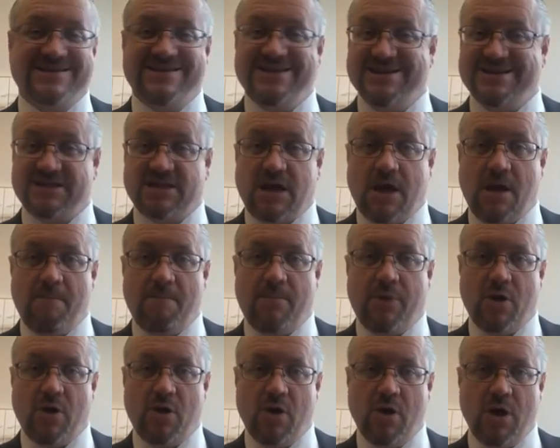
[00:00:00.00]
just
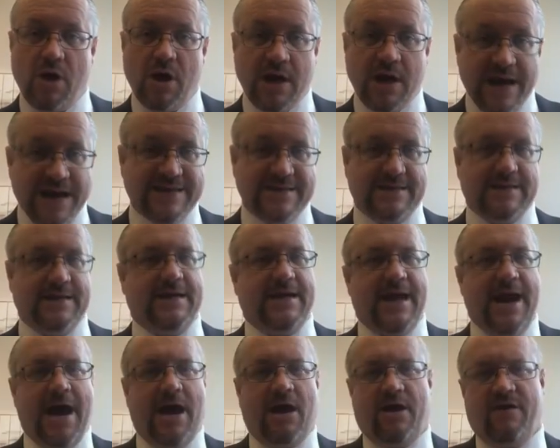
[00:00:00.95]

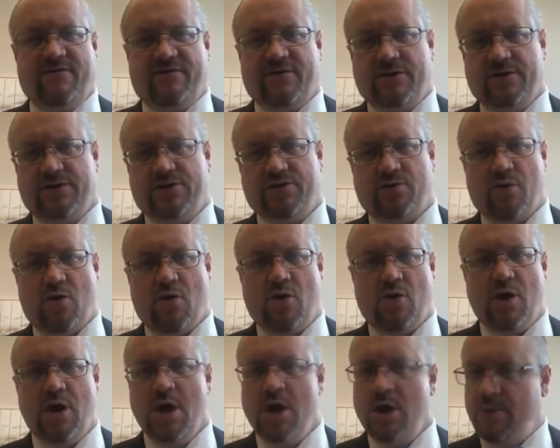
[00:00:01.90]
completely out of
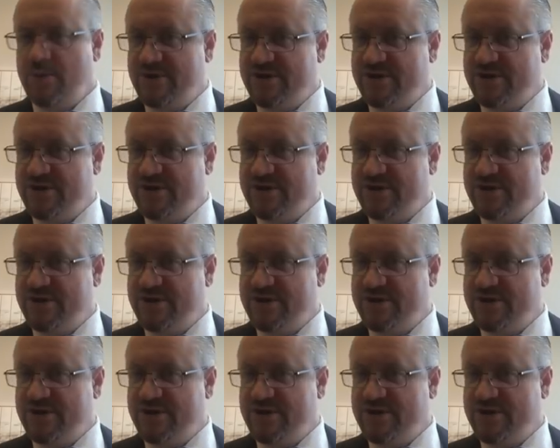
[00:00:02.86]
control,